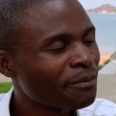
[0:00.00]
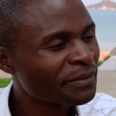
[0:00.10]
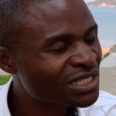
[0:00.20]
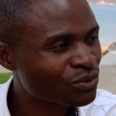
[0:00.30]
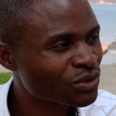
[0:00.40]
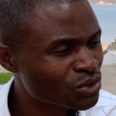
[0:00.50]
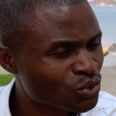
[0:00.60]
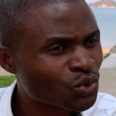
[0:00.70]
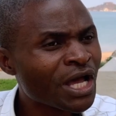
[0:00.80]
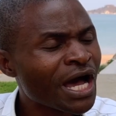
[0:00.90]
mixed with
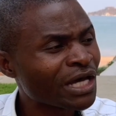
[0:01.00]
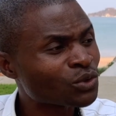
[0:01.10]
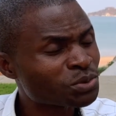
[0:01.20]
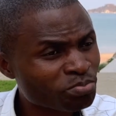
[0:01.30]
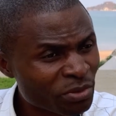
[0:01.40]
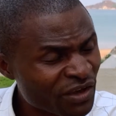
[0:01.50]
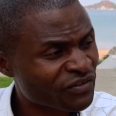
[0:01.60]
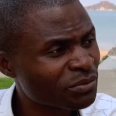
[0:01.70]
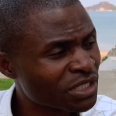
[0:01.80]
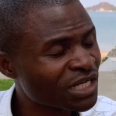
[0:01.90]
stool, and was
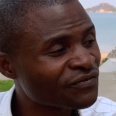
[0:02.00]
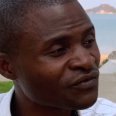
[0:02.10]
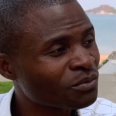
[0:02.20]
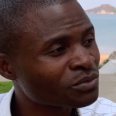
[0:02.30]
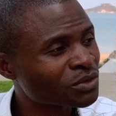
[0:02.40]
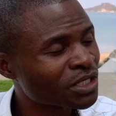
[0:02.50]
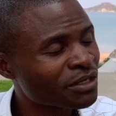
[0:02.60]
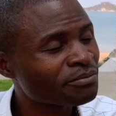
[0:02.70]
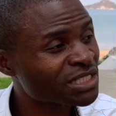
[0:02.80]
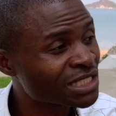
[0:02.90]
heavily bleeding from
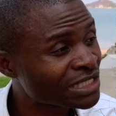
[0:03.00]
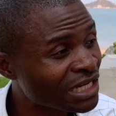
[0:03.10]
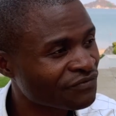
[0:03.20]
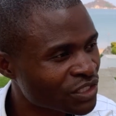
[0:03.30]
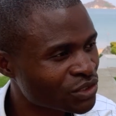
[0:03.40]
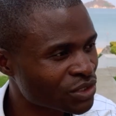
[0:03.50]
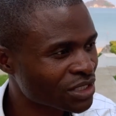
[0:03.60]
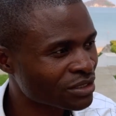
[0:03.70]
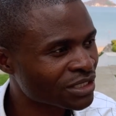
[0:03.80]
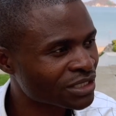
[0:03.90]
mesenteric vessels
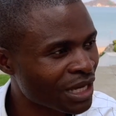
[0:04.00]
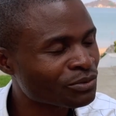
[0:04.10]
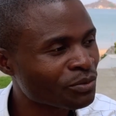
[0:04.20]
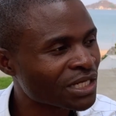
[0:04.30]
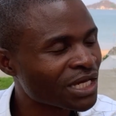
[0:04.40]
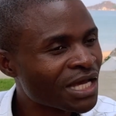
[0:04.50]
in the abdomen.